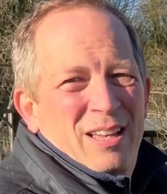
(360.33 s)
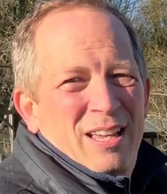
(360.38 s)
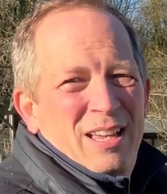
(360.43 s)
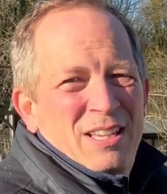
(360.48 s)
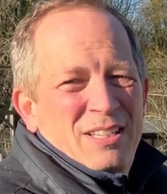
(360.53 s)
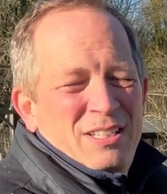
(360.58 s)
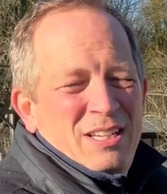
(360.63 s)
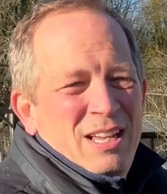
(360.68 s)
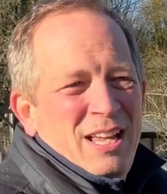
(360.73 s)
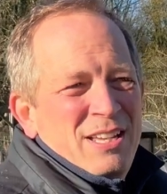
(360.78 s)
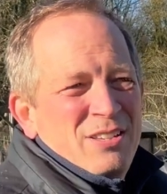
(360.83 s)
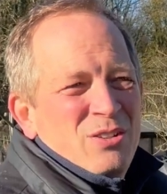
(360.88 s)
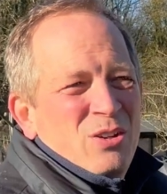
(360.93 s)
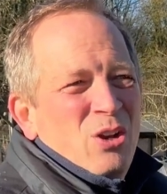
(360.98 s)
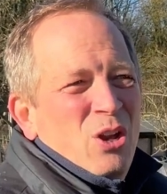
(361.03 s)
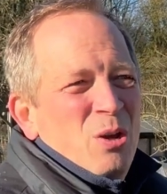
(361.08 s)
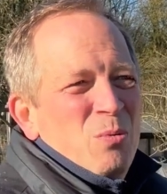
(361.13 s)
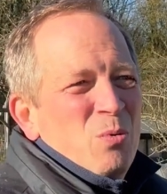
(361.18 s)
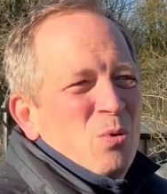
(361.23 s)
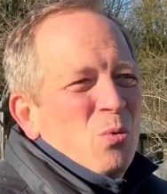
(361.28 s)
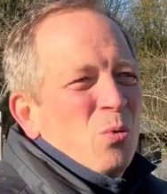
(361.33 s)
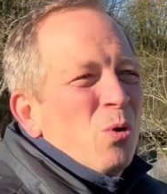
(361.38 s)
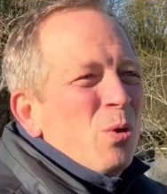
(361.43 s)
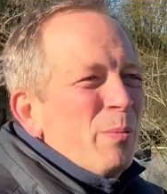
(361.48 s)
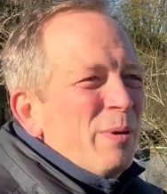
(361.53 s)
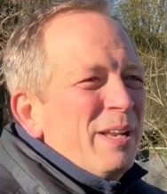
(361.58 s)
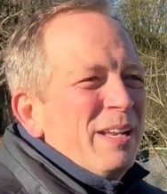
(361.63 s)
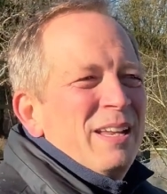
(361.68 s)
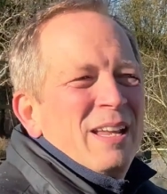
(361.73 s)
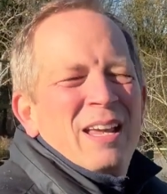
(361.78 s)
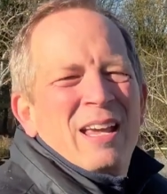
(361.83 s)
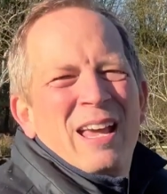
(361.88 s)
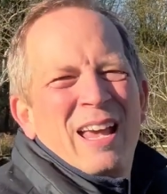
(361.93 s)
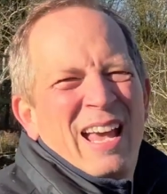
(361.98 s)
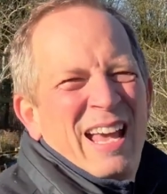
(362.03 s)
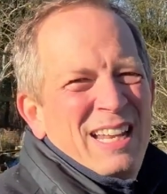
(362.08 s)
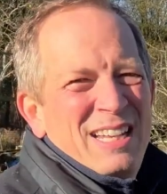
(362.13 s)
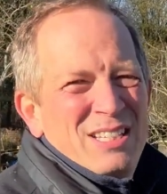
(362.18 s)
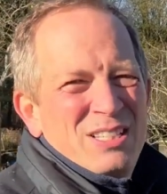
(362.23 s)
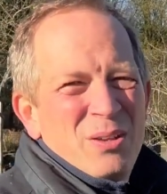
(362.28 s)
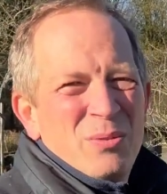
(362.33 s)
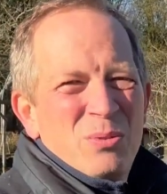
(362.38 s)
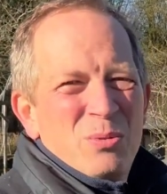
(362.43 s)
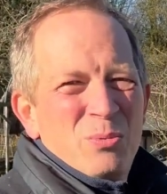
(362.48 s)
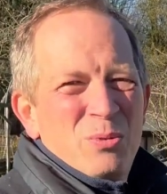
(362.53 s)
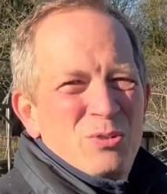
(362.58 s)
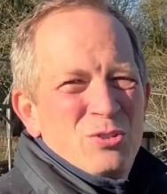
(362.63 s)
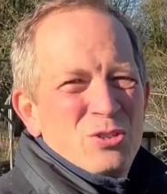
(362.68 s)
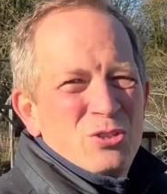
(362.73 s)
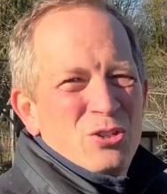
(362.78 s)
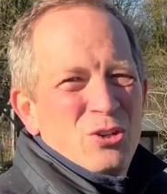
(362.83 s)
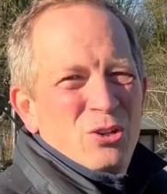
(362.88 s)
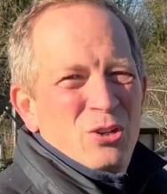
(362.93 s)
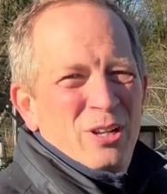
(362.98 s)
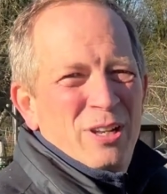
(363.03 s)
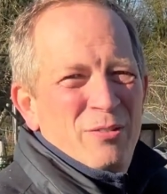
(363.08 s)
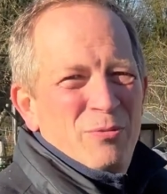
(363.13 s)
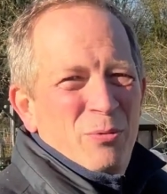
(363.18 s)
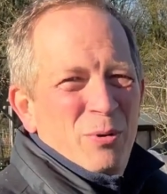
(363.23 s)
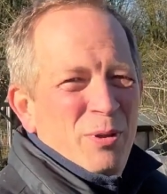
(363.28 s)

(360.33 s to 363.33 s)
It's a case of global warming and it's something we've just got to live